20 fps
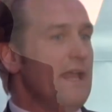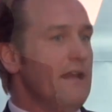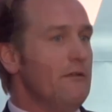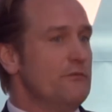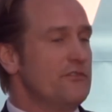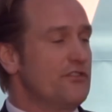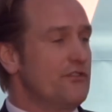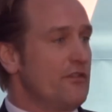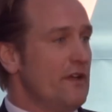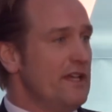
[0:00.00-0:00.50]
it
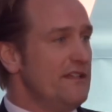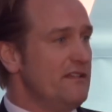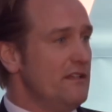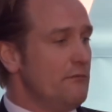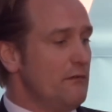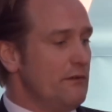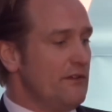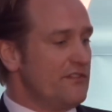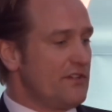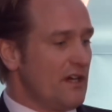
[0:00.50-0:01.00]
was crazy
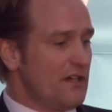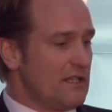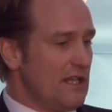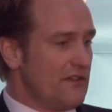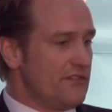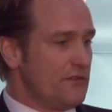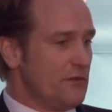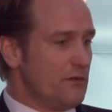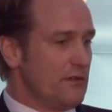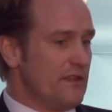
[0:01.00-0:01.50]
when we started
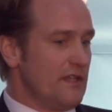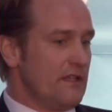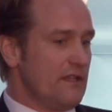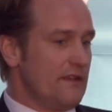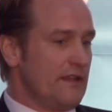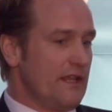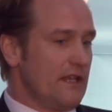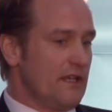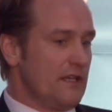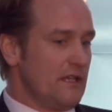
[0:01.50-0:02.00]
Glassdoor
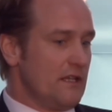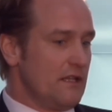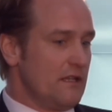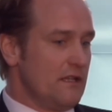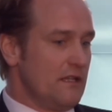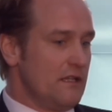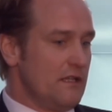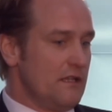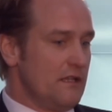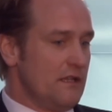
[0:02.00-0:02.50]

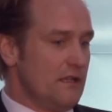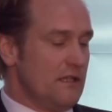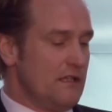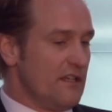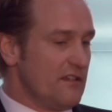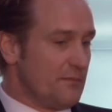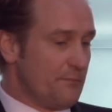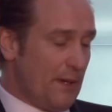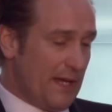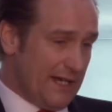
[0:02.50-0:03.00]
that
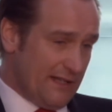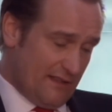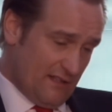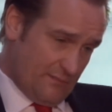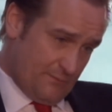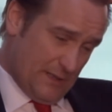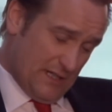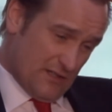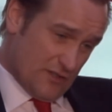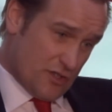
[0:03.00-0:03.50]
despite
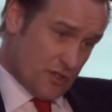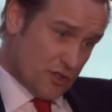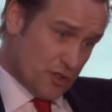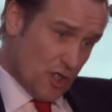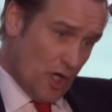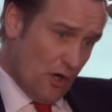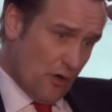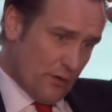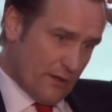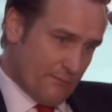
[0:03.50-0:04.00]
this being
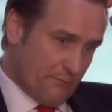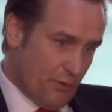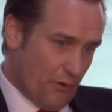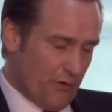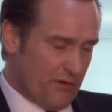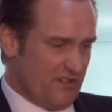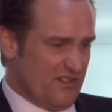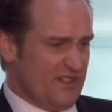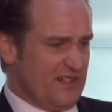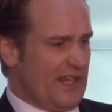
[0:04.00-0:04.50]
so
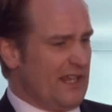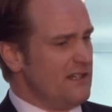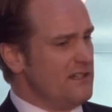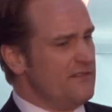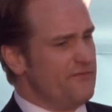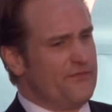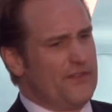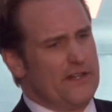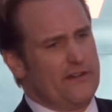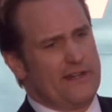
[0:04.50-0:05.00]
important
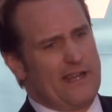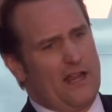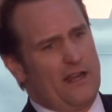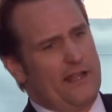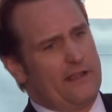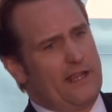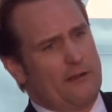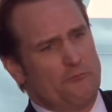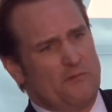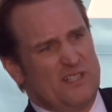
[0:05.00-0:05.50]
and figuring out
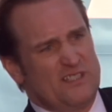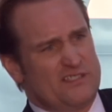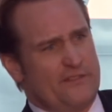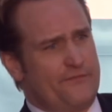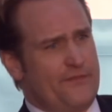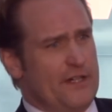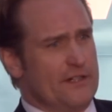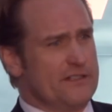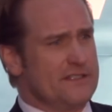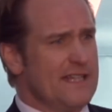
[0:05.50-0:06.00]
like what is a
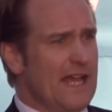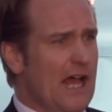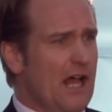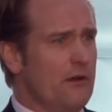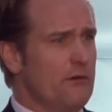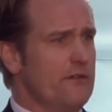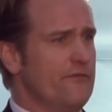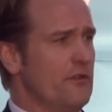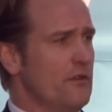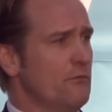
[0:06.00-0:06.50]
fair
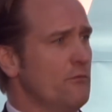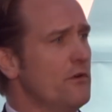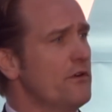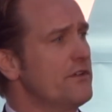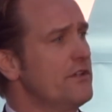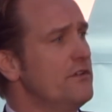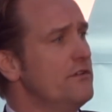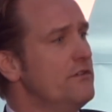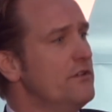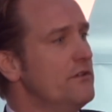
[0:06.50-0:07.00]
salary for the
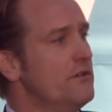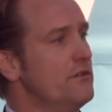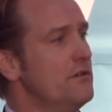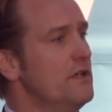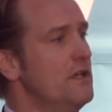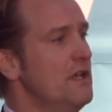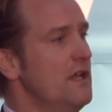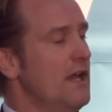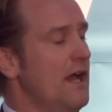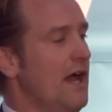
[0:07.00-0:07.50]
work you
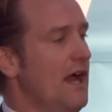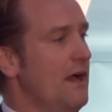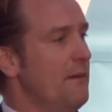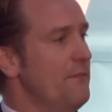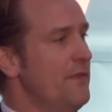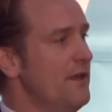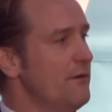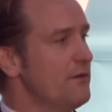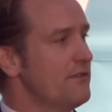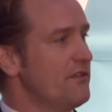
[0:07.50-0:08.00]
do,
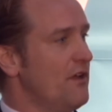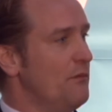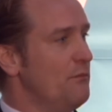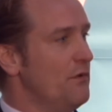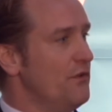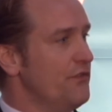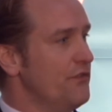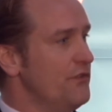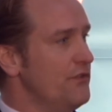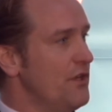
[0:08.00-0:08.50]
there was
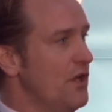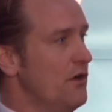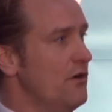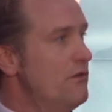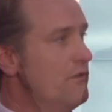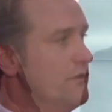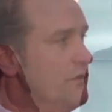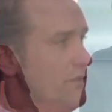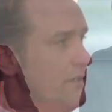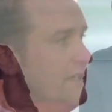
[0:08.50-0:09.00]
almost
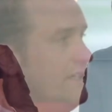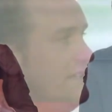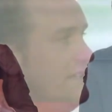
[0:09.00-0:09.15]
no good